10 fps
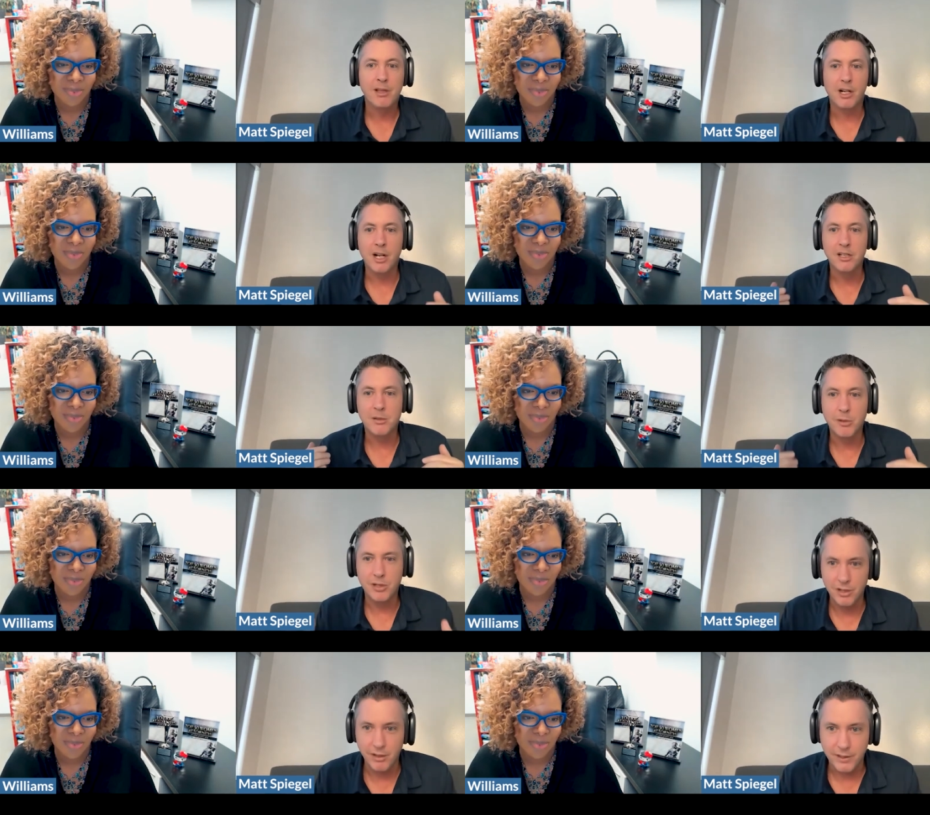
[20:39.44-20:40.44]
Speaker 1: but the customer
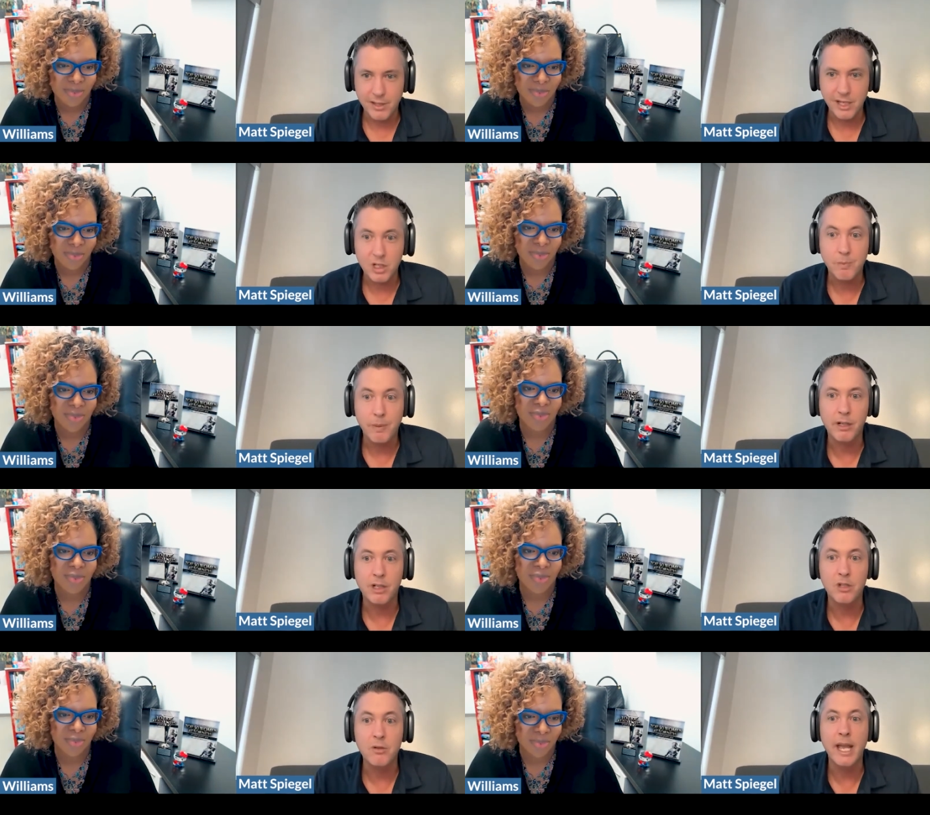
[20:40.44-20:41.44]
service, the
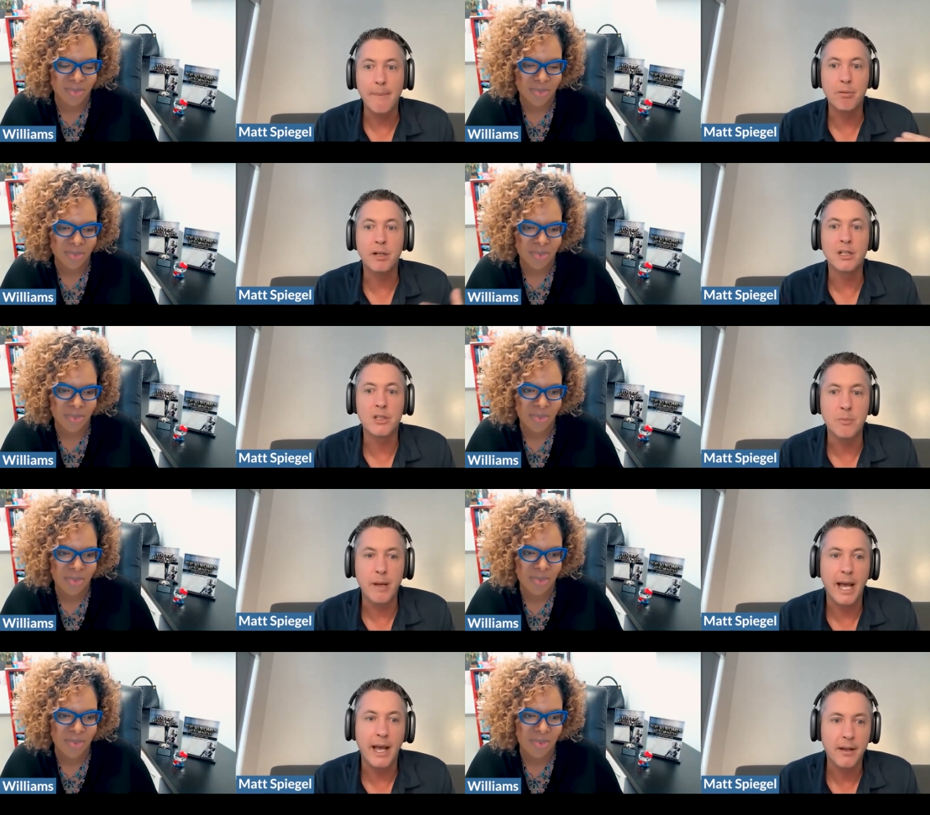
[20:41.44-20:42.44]
experience you get brings you
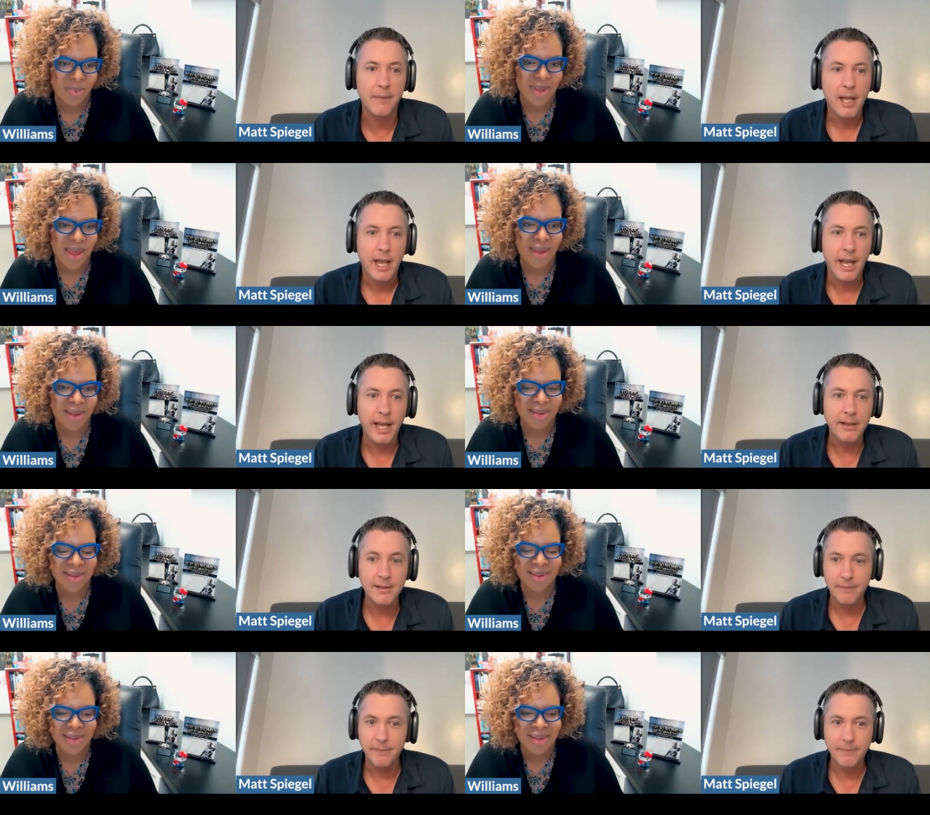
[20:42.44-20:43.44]
back. Yeah.
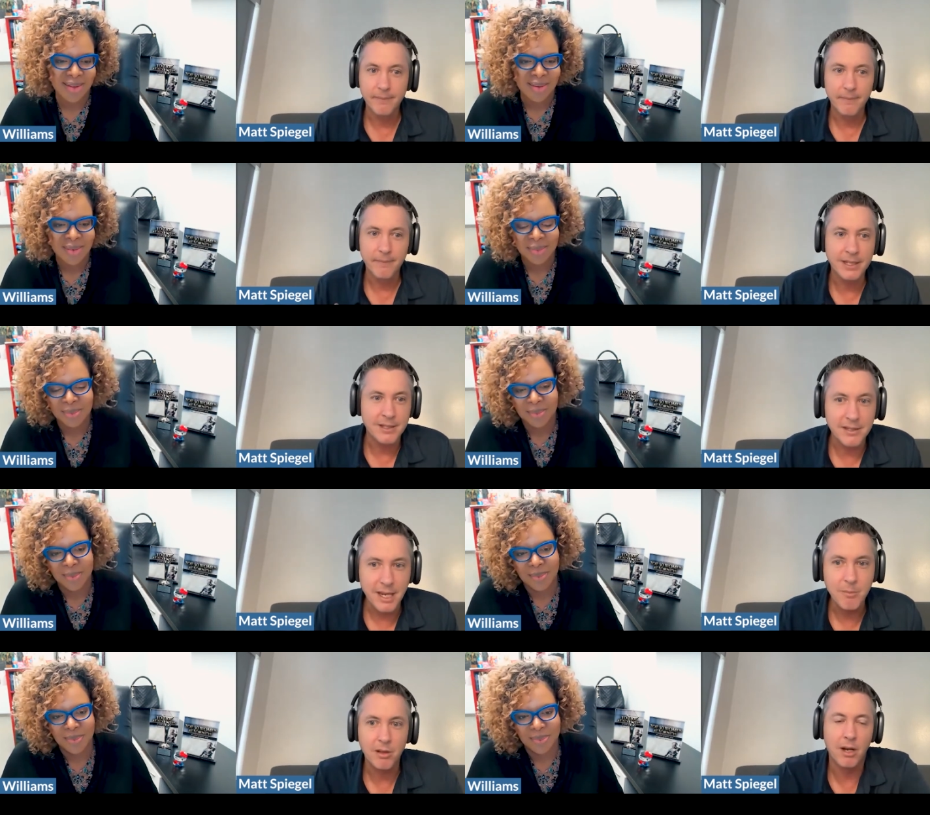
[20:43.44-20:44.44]
And it's the
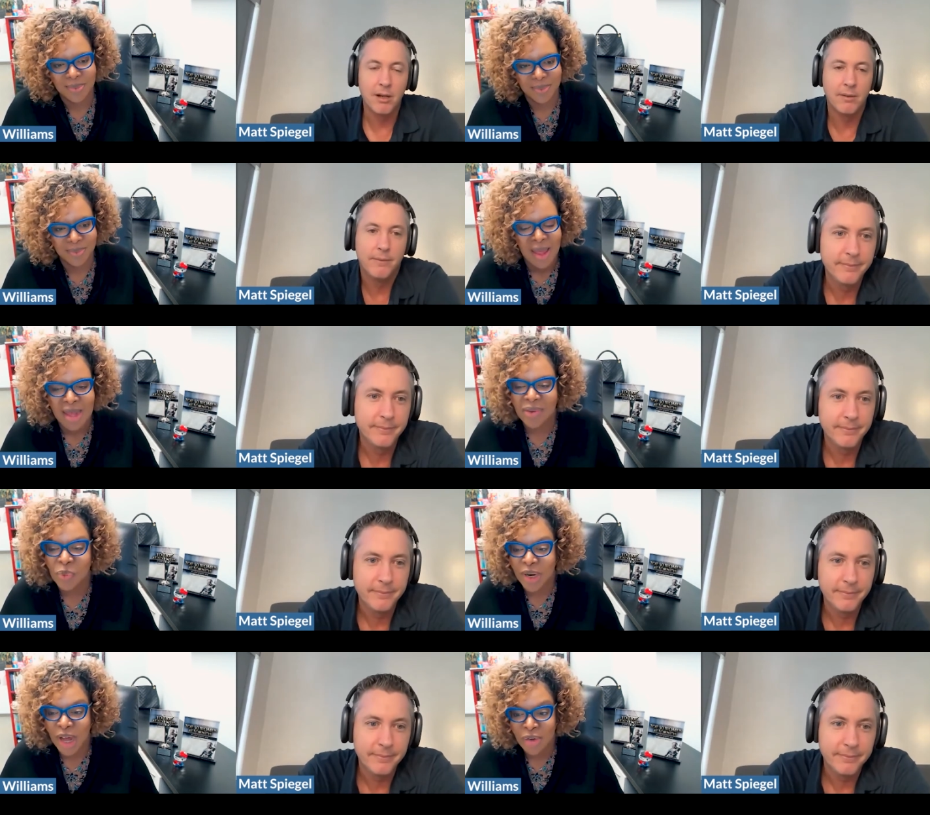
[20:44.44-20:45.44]
same with law.
Speaker 2: It is
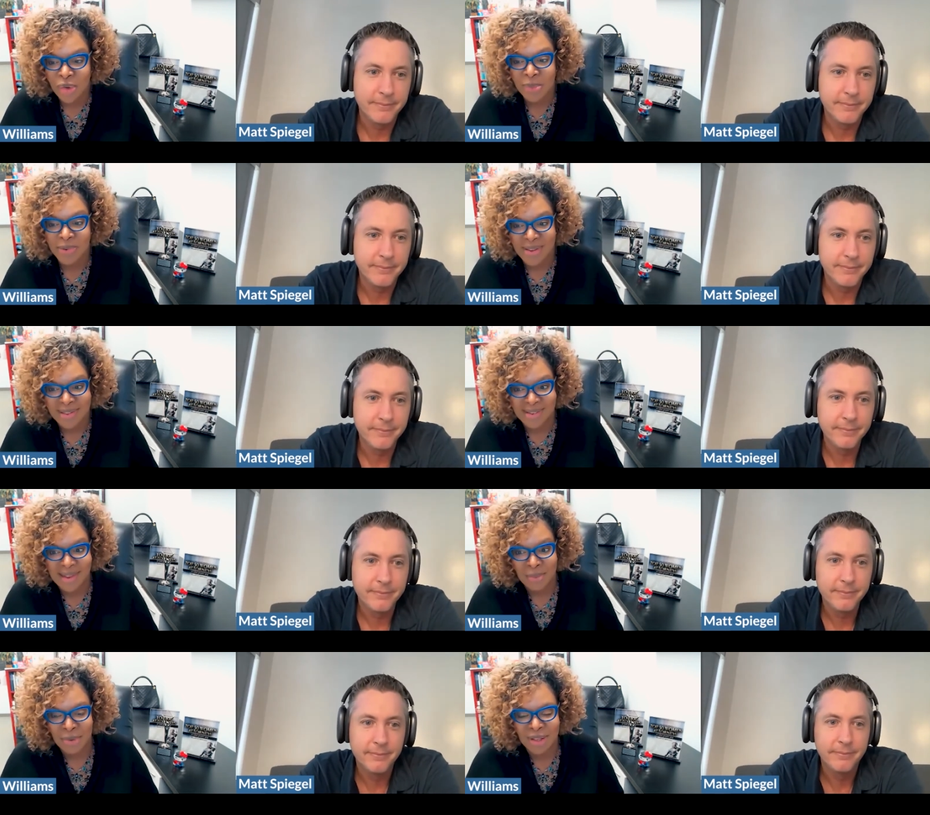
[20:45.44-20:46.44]
one hundred percent the
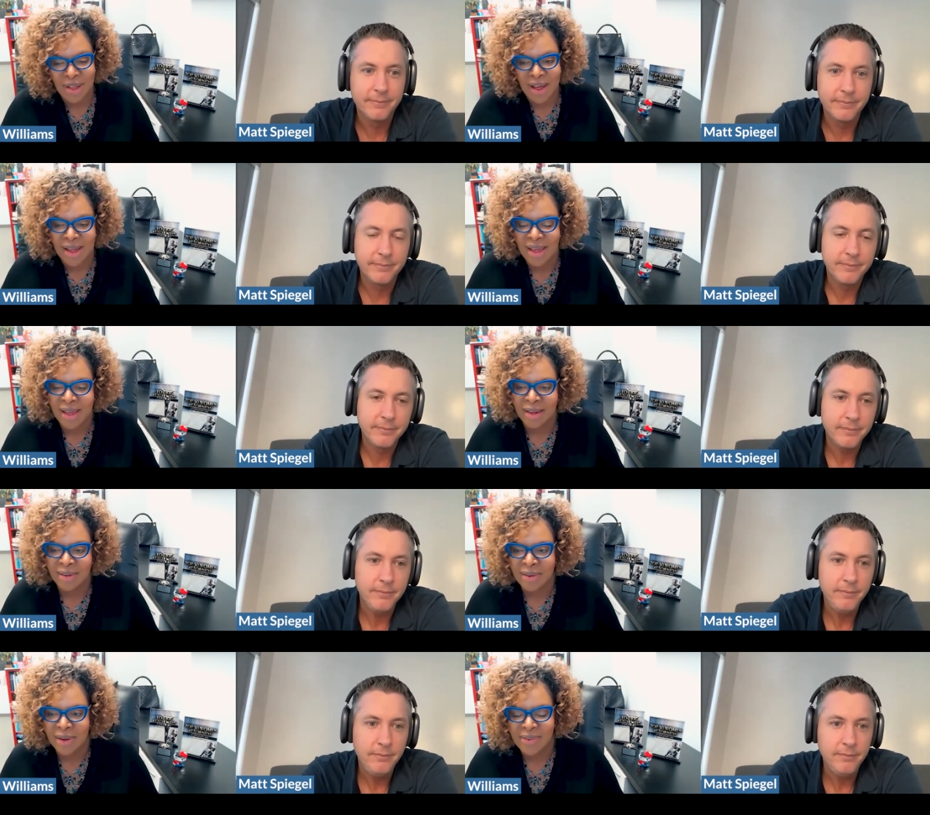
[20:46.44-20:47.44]
same with law.
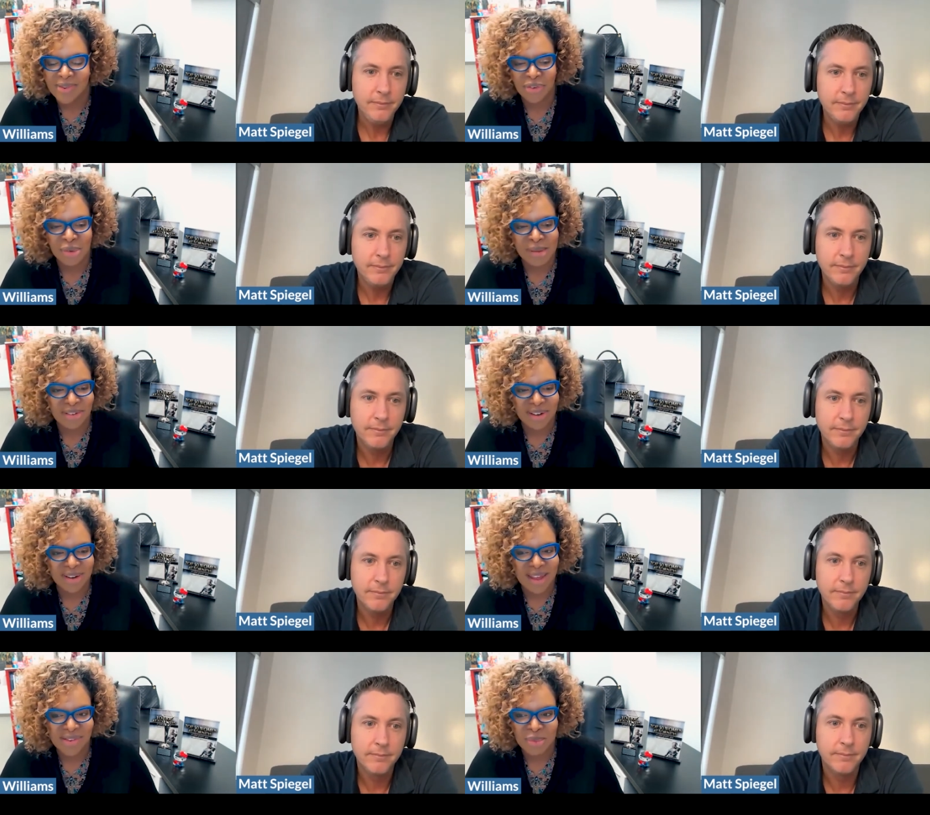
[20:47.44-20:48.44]
And, you know, since you mentioned
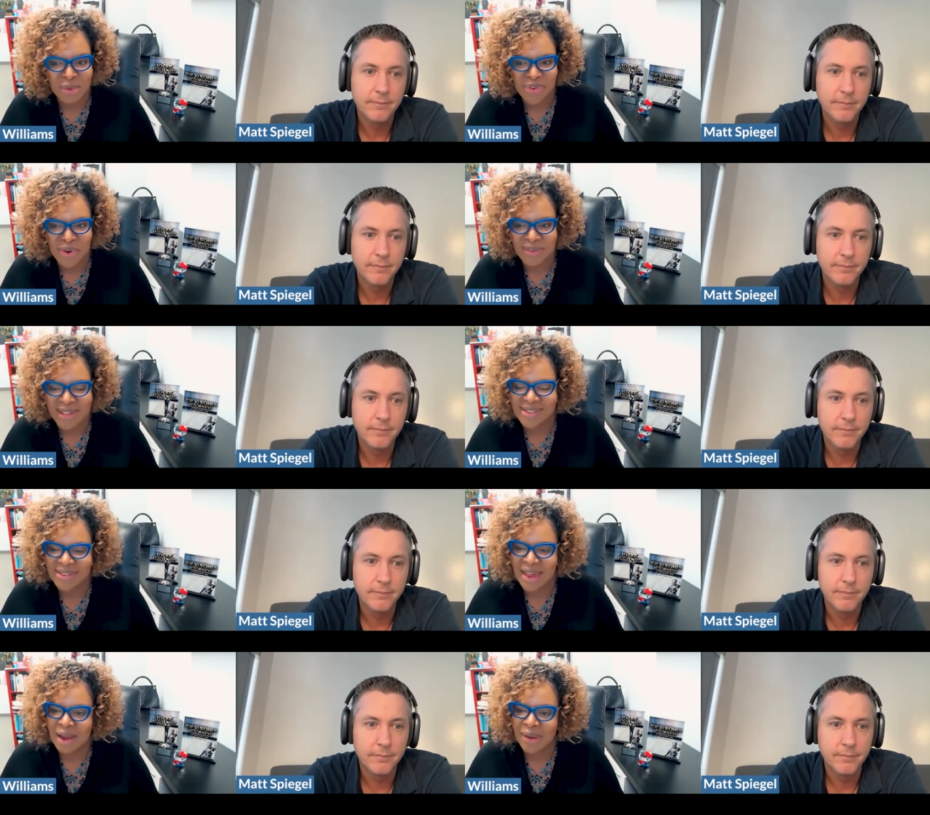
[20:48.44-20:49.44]
customer service,
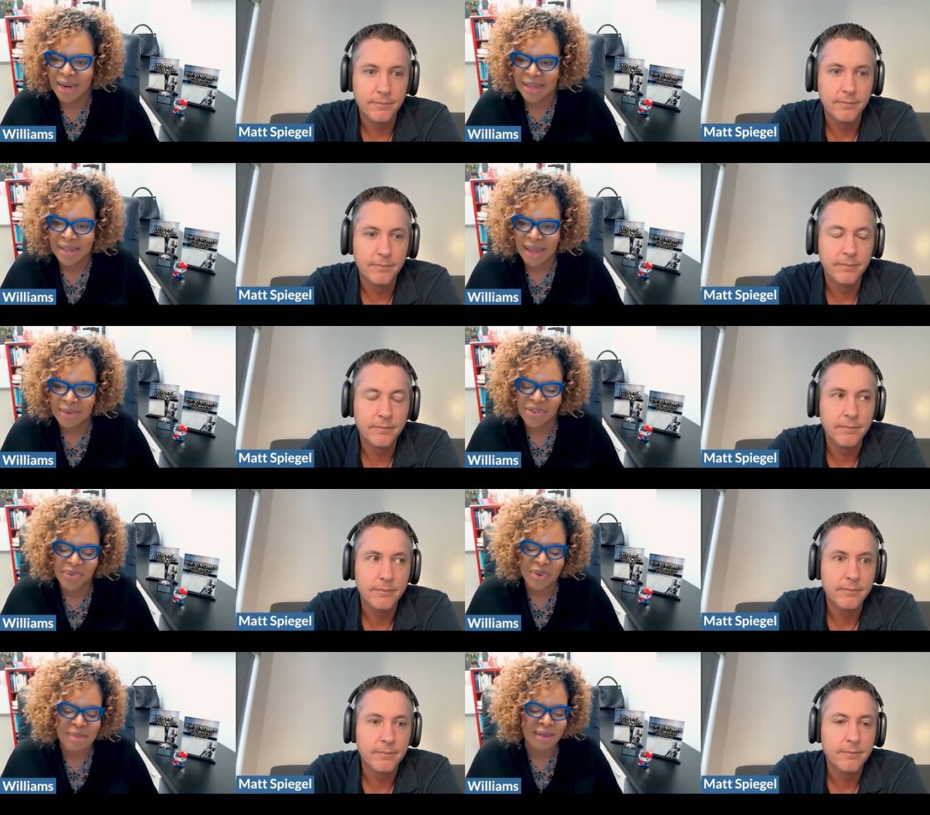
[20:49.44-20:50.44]
ironically, I was
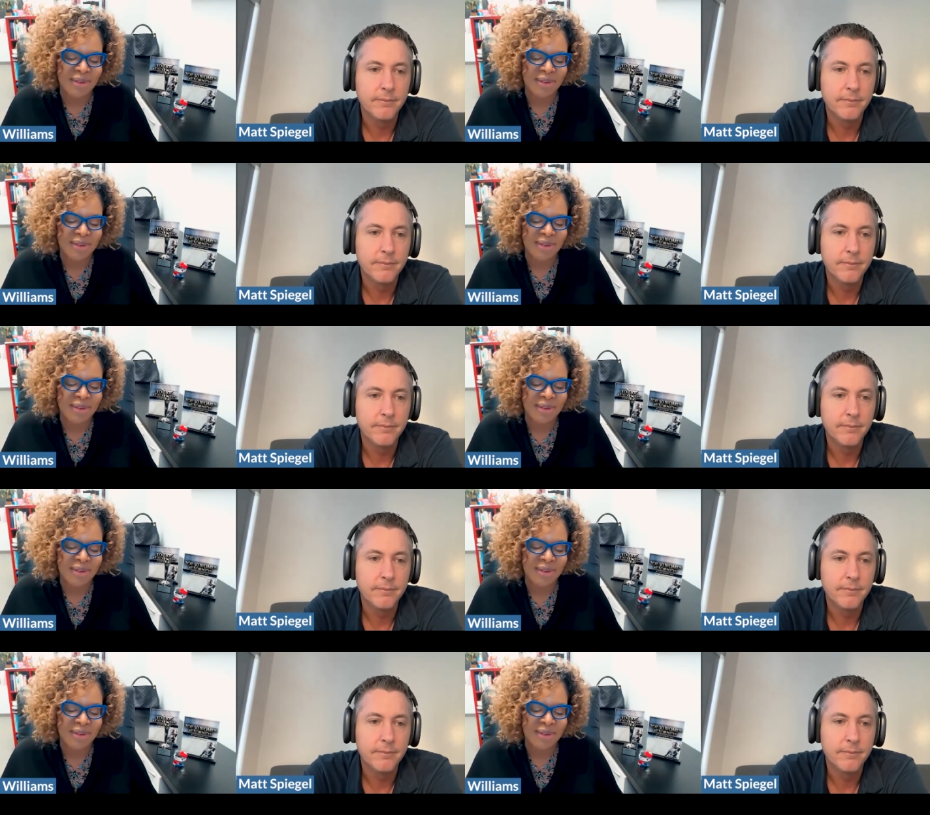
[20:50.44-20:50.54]
just with my